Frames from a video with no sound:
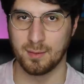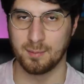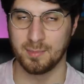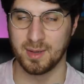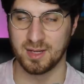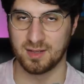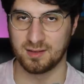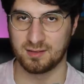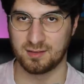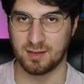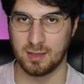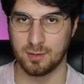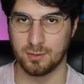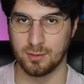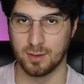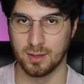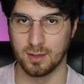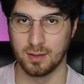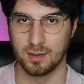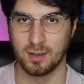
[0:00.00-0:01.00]
been a
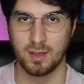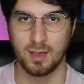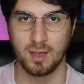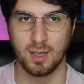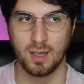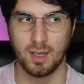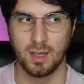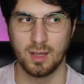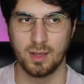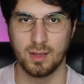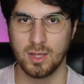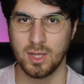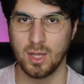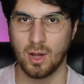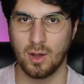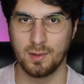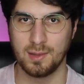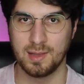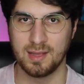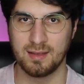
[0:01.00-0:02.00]
secret.
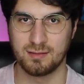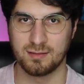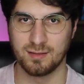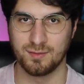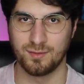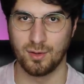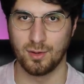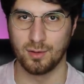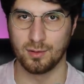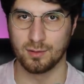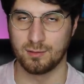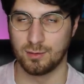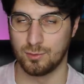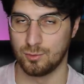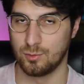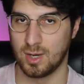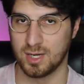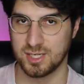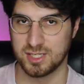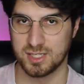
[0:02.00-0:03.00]
Not least of all to
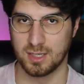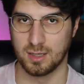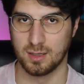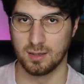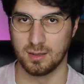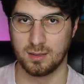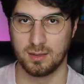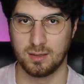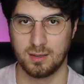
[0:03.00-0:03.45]
Russia.